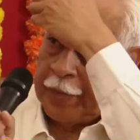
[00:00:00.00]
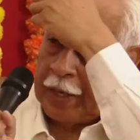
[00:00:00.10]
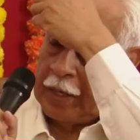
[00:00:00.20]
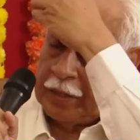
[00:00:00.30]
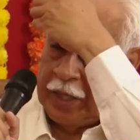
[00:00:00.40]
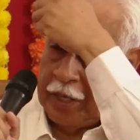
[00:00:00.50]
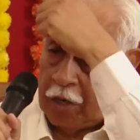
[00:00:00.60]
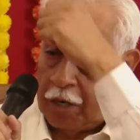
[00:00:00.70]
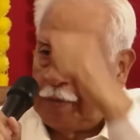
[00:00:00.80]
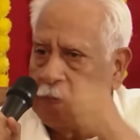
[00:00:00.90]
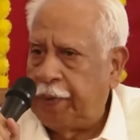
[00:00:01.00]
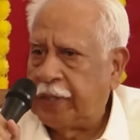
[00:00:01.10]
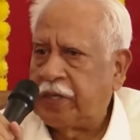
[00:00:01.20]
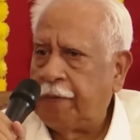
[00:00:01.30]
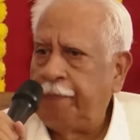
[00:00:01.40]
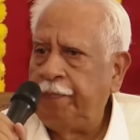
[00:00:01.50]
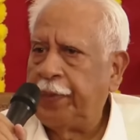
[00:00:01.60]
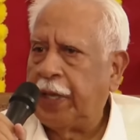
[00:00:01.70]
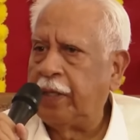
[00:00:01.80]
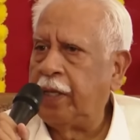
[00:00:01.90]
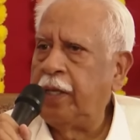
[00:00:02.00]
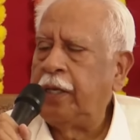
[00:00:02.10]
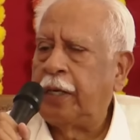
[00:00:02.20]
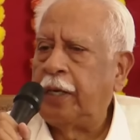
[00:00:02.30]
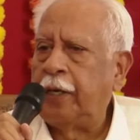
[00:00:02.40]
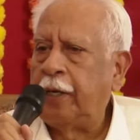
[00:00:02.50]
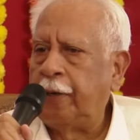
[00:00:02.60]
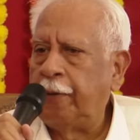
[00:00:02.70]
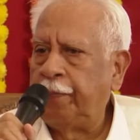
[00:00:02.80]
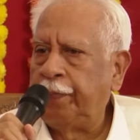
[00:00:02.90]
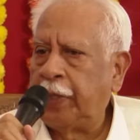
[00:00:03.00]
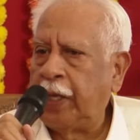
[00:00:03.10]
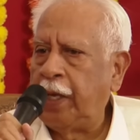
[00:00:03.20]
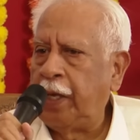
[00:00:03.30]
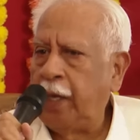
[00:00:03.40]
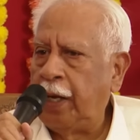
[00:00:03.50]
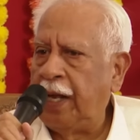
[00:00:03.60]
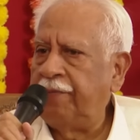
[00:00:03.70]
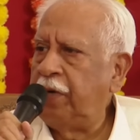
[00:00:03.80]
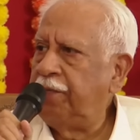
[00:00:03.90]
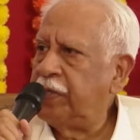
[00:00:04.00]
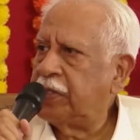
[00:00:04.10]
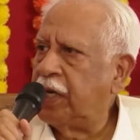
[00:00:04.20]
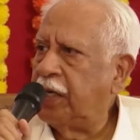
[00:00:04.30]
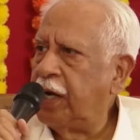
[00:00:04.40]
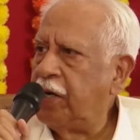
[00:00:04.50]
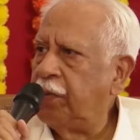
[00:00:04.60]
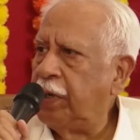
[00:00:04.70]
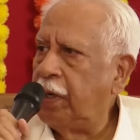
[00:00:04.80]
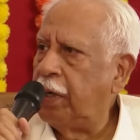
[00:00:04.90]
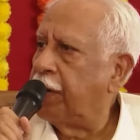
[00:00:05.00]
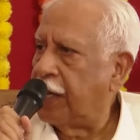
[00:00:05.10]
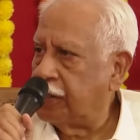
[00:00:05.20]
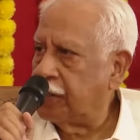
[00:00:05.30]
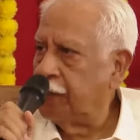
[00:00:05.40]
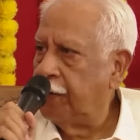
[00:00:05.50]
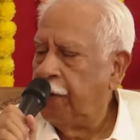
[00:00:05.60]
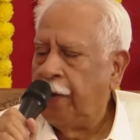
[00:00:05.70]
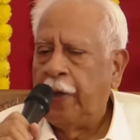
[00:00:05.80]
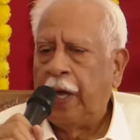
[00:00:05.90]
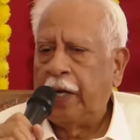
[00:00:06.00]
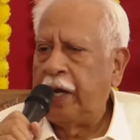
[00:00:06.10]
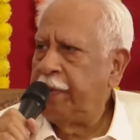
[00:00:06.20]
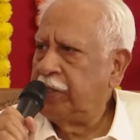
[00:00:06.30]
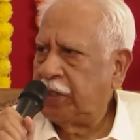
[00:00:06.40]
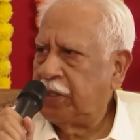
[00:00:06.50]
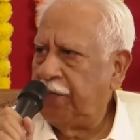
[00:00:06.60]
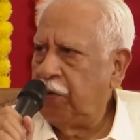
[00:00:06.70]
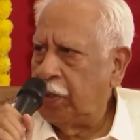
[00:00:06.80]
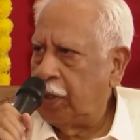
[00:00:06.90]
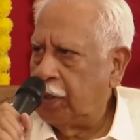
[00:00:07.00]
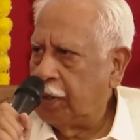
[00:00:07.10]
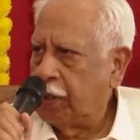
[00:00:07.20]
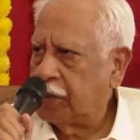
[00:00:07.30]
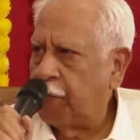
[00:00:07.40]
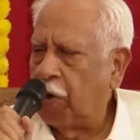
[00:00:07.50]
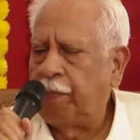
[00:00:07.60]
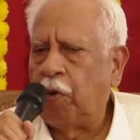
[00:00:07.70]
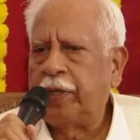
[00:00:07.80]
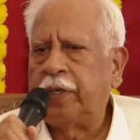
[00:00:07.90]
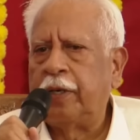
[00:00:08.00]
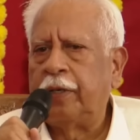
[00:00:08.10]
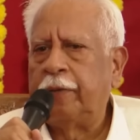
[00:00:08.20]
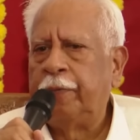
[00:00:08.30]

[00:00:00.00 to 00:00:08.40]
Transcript: Unless the economy picks up, I think the level of discontent will rise. Let me just give you a small point here.